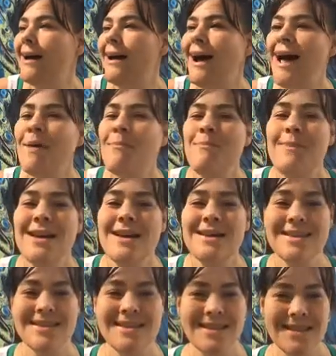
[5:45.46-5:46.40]
I
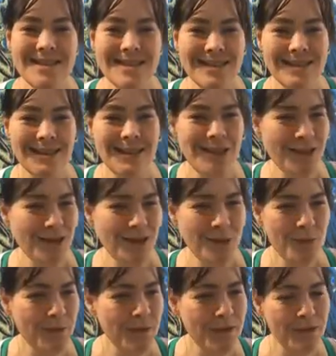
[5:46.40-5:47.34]
miss this,
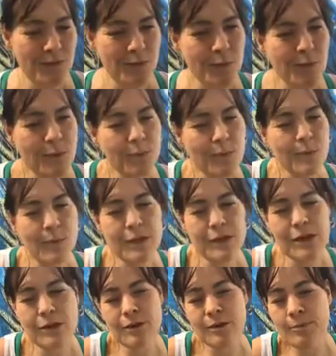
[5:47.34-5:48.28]

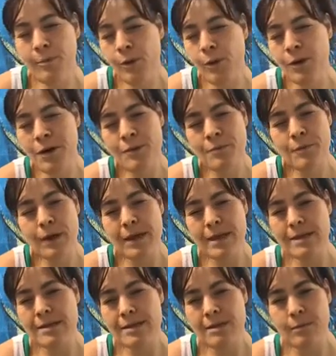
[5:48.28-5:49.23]
when you're born and
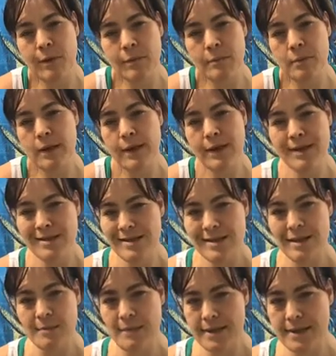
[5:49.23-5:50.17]
raised in one
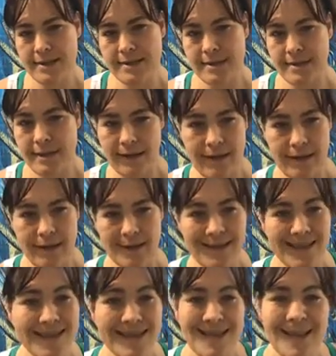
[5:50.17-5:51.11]
place, you miss
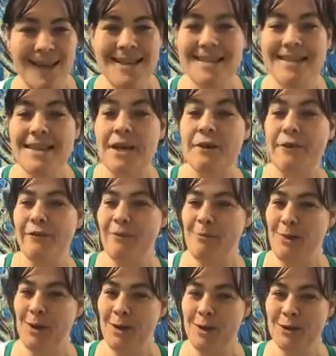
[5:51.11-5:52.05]
seeing the sights that are
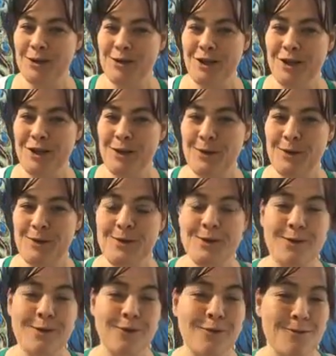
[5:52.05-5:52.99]
familiar to
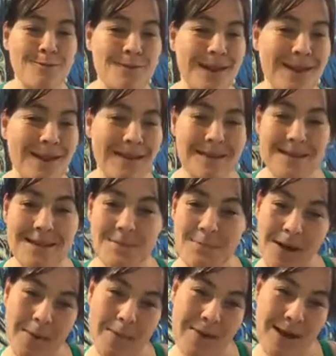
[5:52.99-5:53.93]
you. So for me,
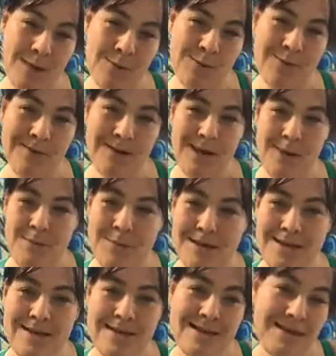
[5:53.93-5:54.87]
it's my mountain. I
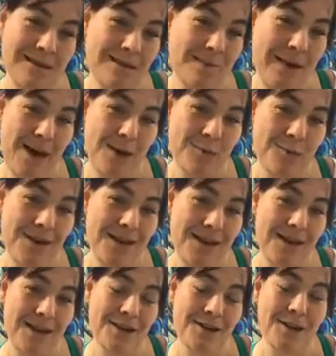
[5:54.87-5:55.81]
miss seeing Mount
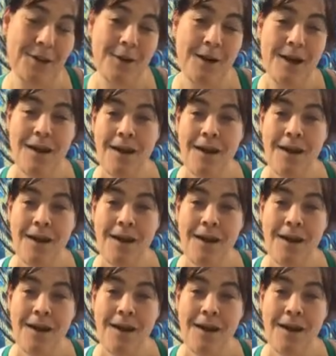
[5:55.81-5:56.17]
Rainier.